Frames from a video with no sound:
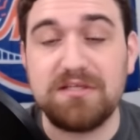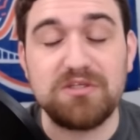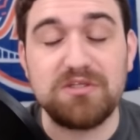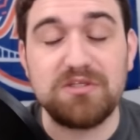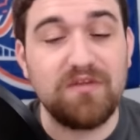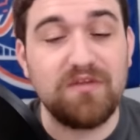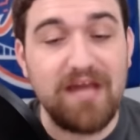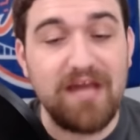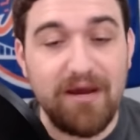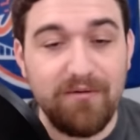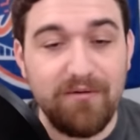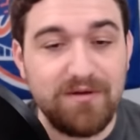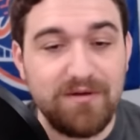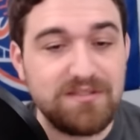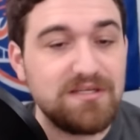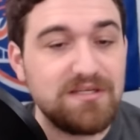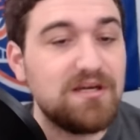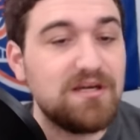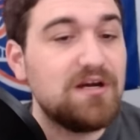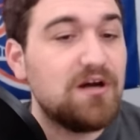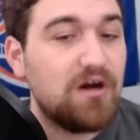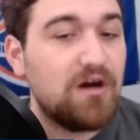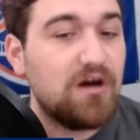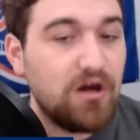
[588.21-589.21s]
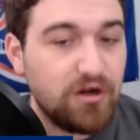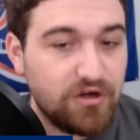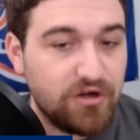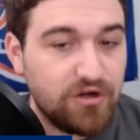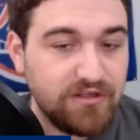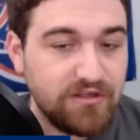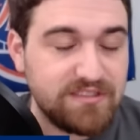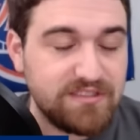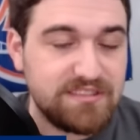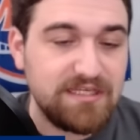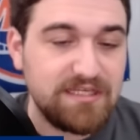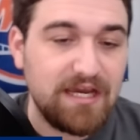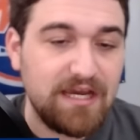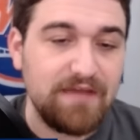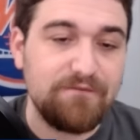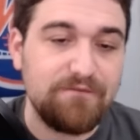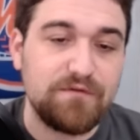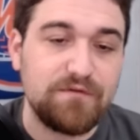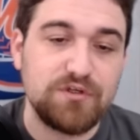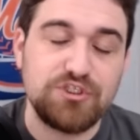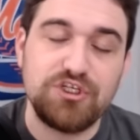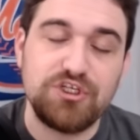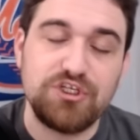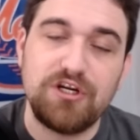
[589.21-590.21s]
So that was a good sign
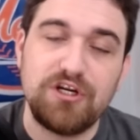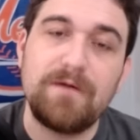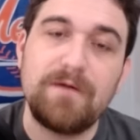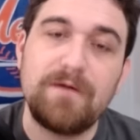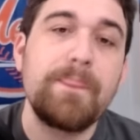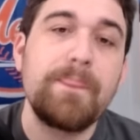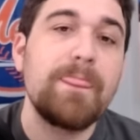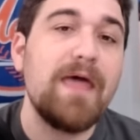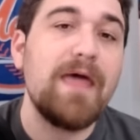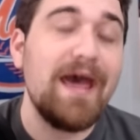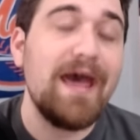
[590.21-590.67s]
for sure.